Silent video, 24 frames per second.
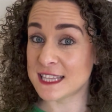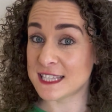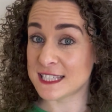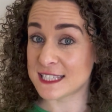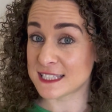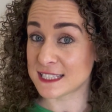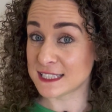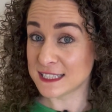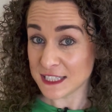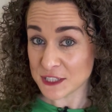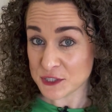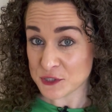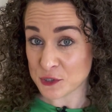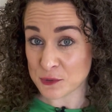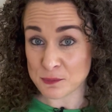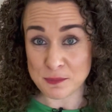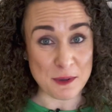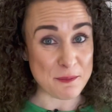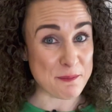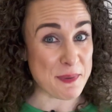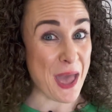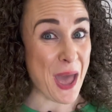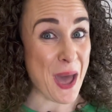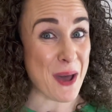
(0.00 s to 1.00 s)
this little but
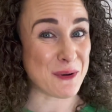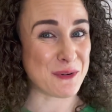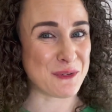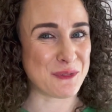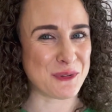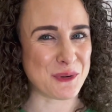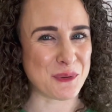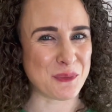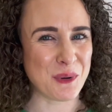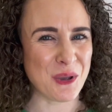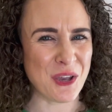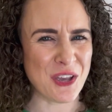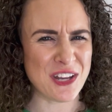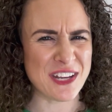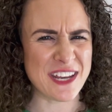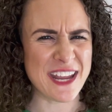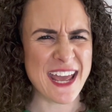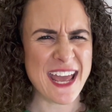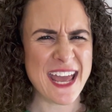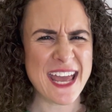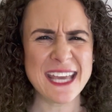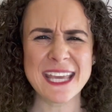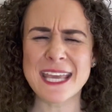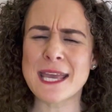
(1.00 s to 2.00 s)
powerful word
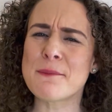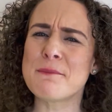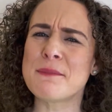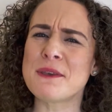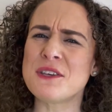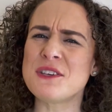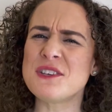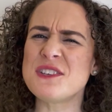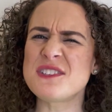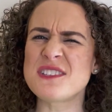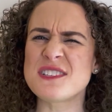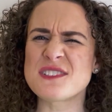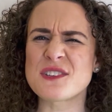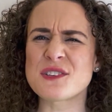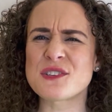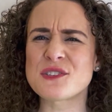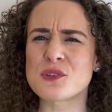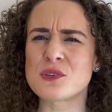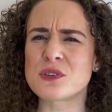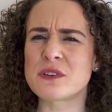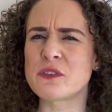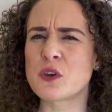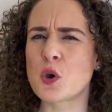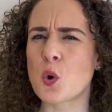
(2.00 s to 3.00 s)
can be used as a sort
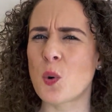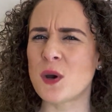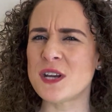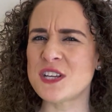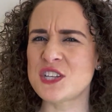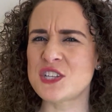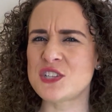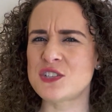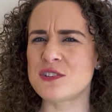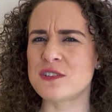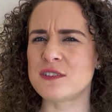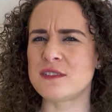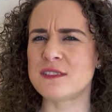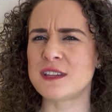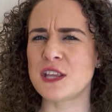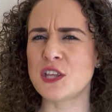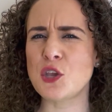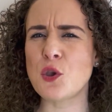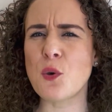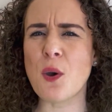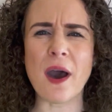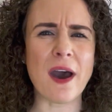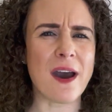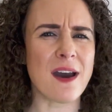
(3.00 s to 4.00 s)
of question that
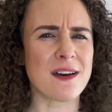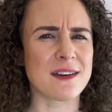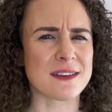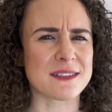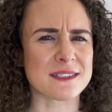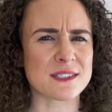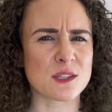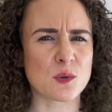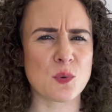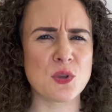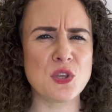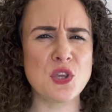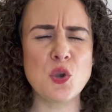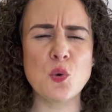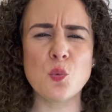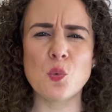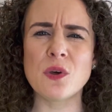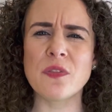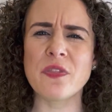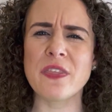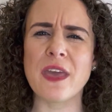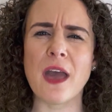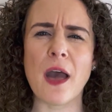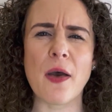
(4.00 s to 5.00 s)
you ask when you want
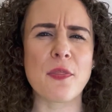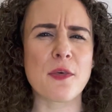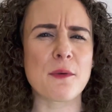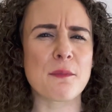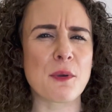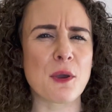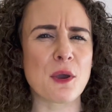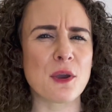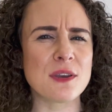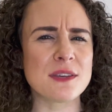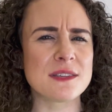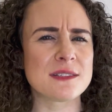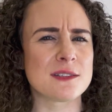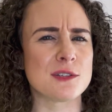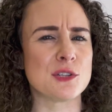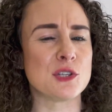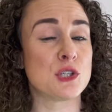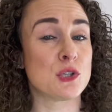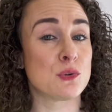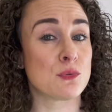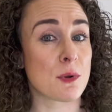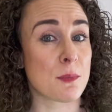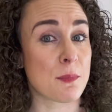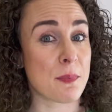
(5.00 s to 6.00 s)
the other person to
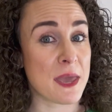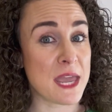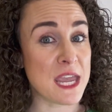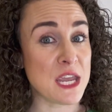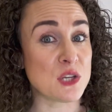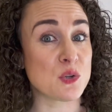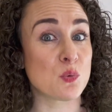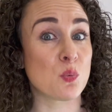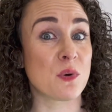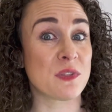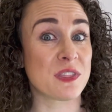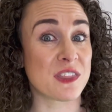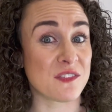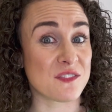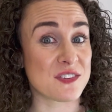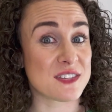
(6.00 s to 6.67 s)
repeat what they've